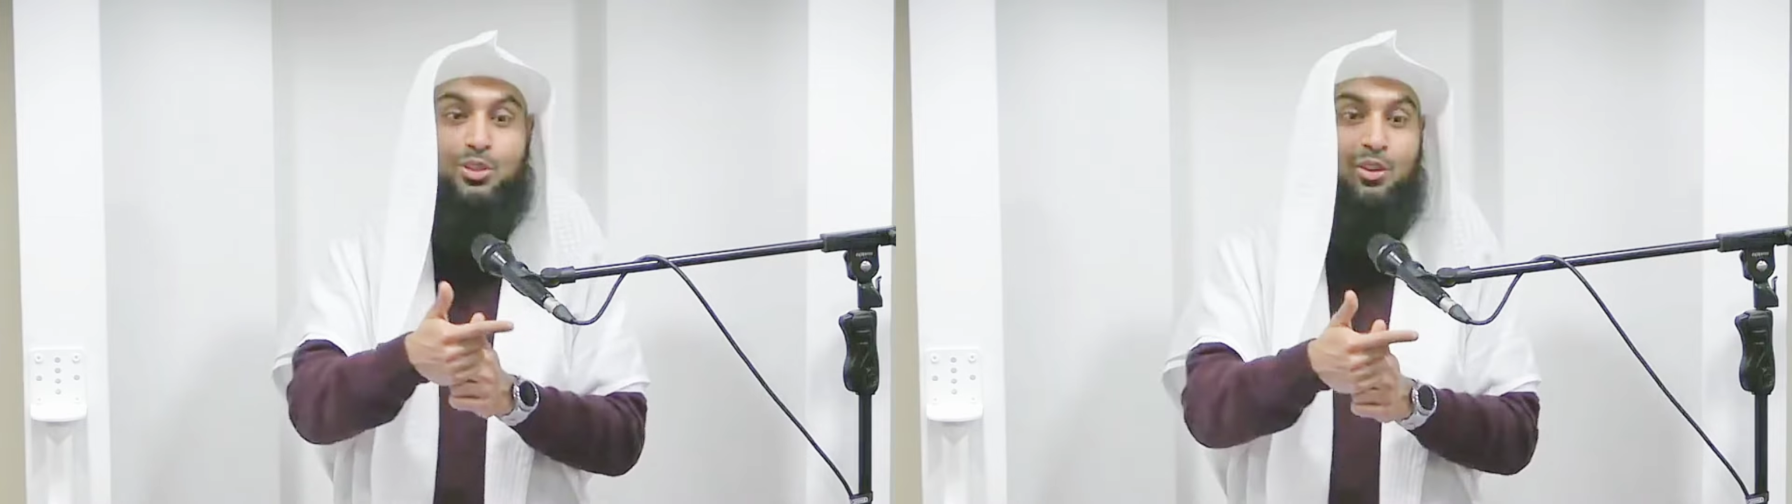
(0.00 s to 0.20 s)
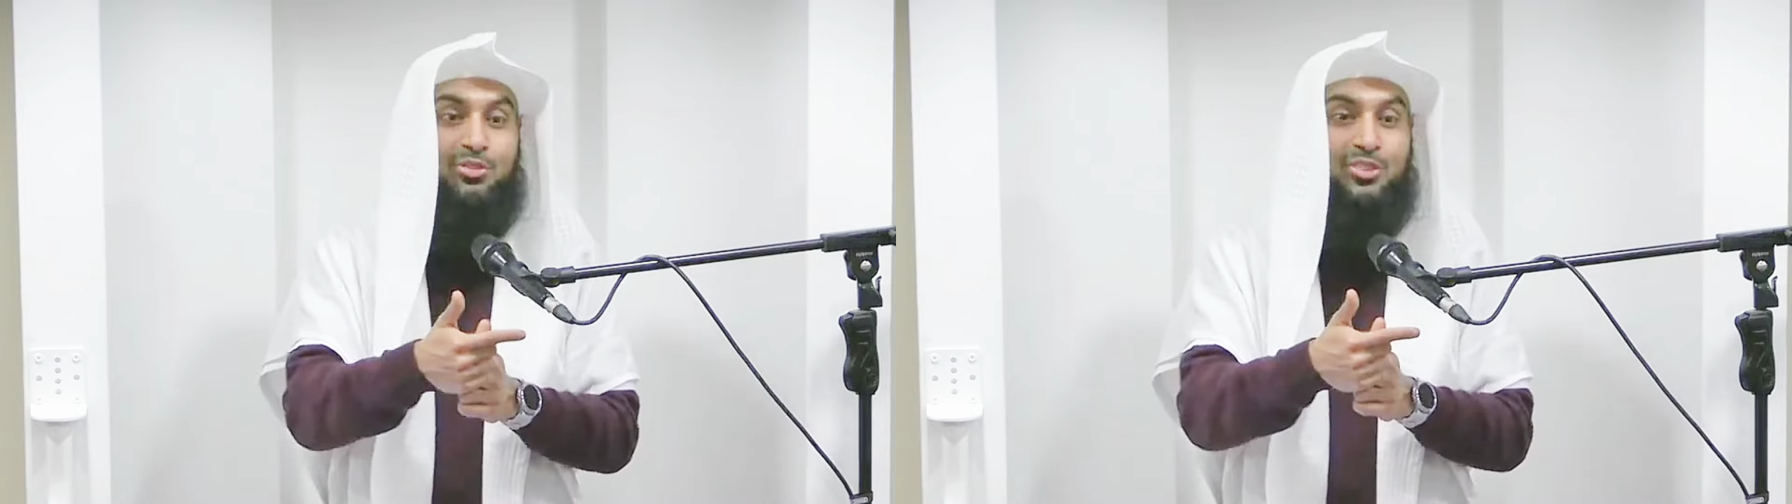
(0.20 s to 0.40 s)

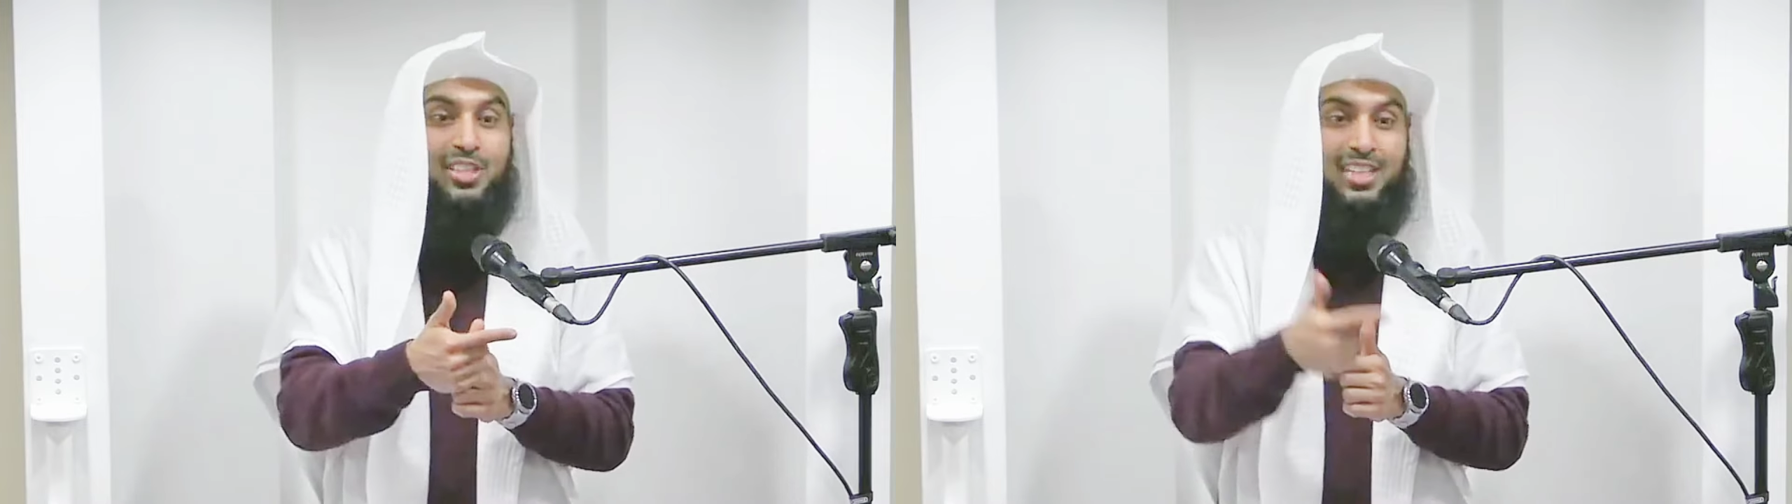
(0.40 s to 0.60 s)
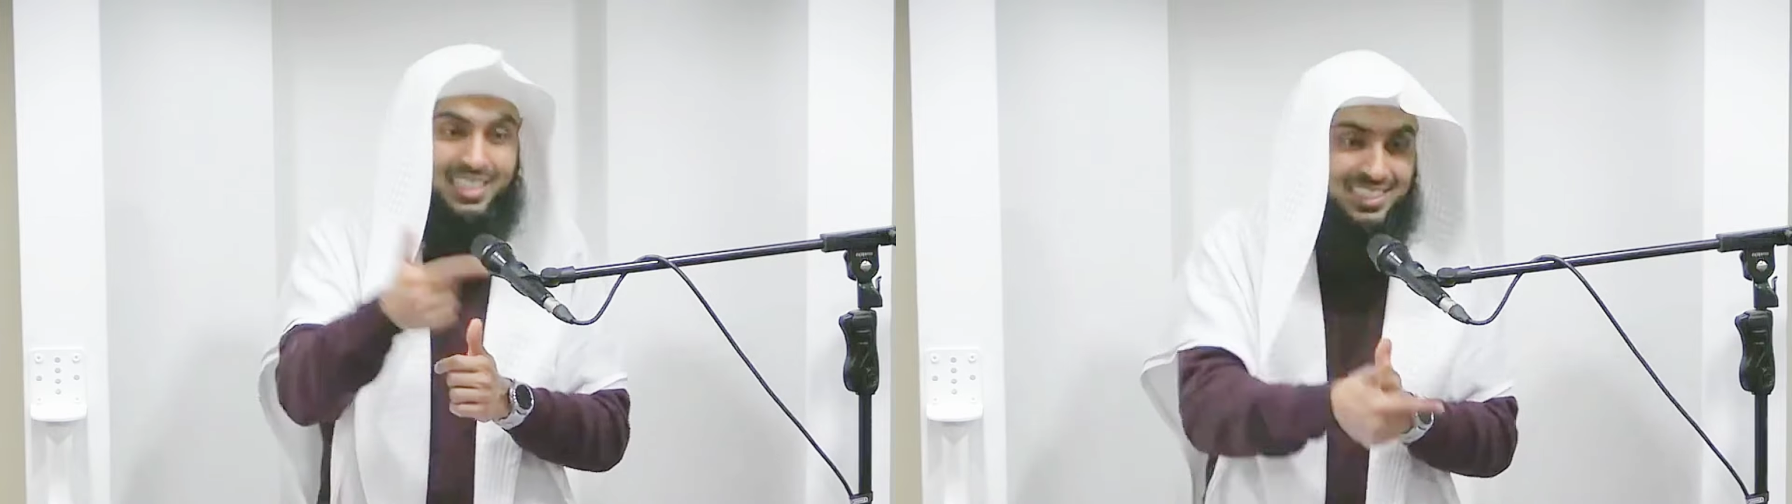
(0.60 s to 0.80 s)

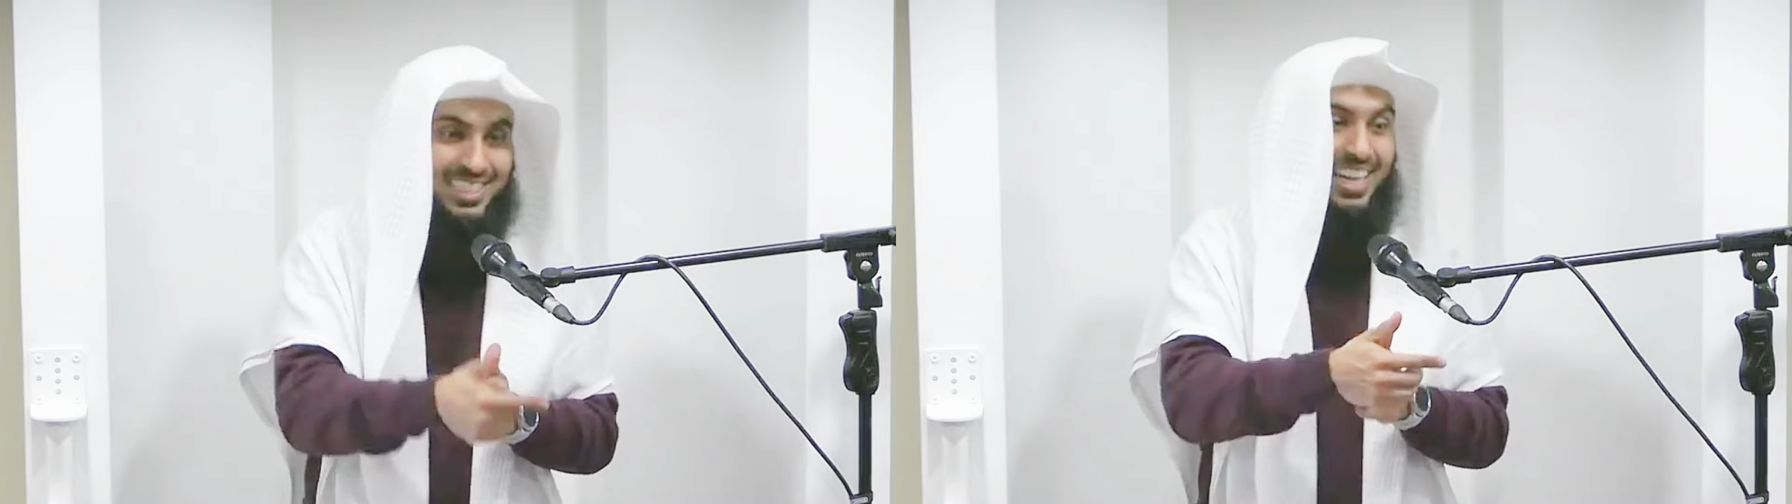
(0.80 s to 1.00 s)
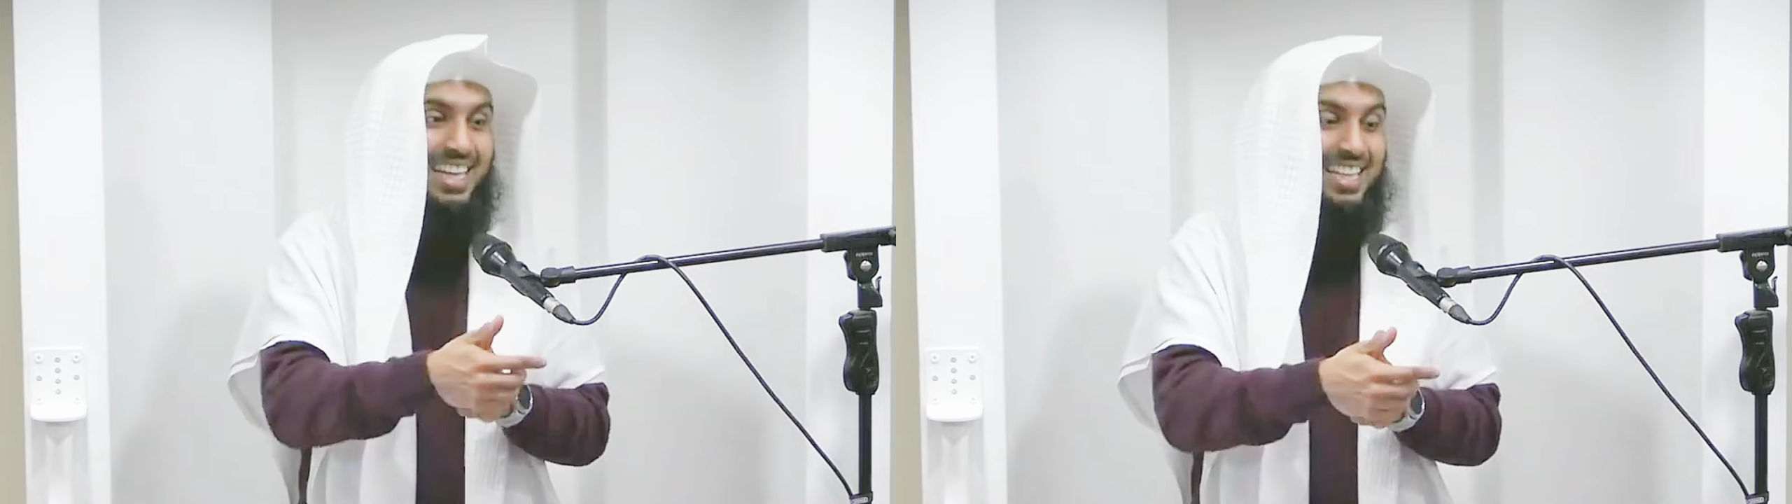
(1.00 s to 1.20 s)
of
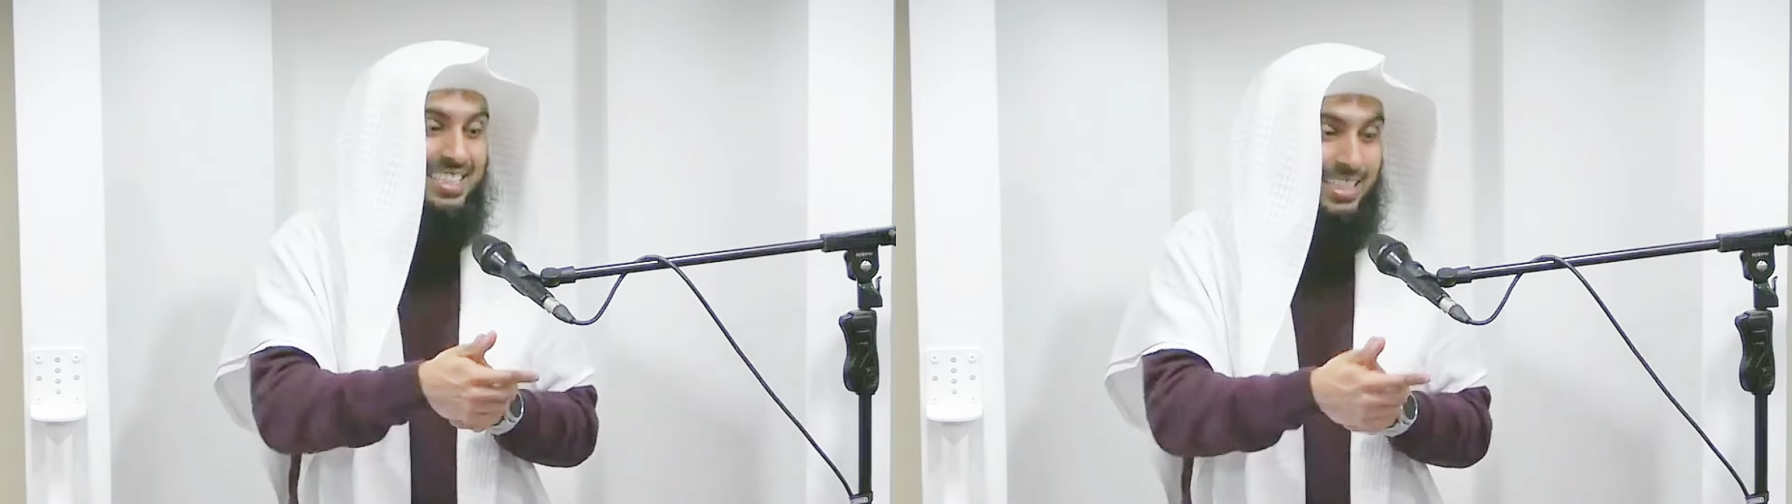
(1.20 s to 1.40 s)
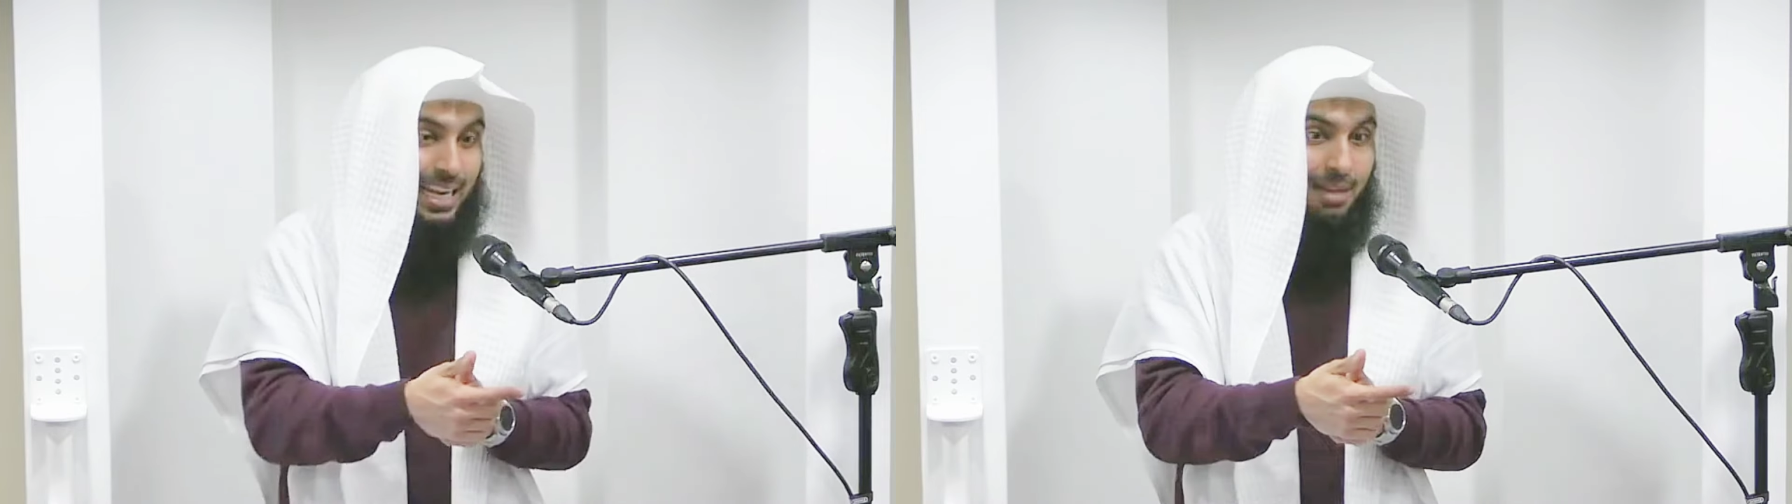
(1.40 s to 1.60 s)
Isa alayhi
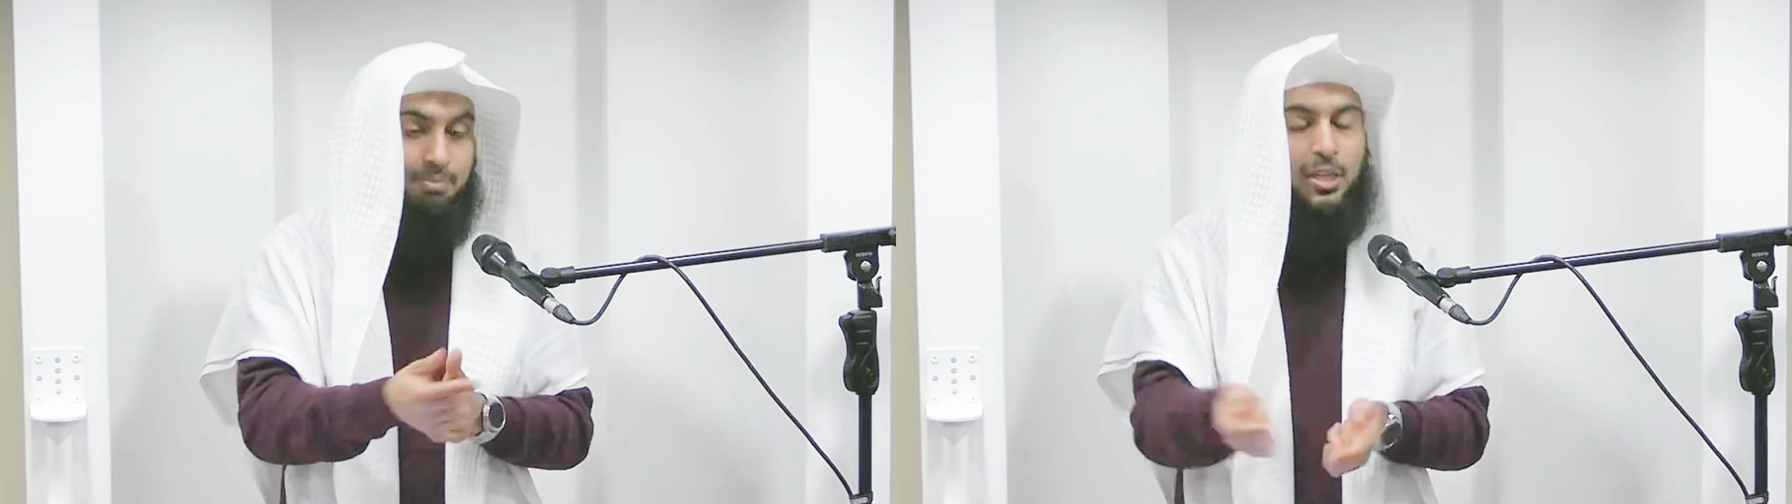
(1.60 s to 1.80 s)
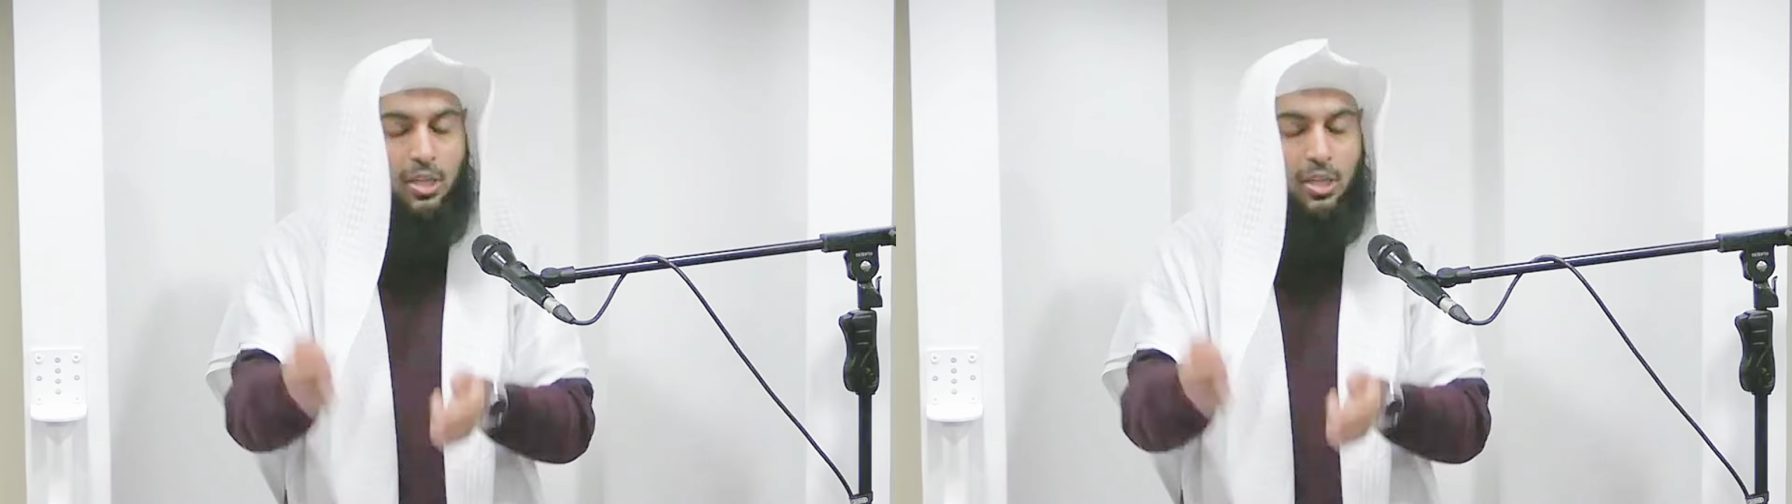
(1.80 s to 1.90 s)
salam.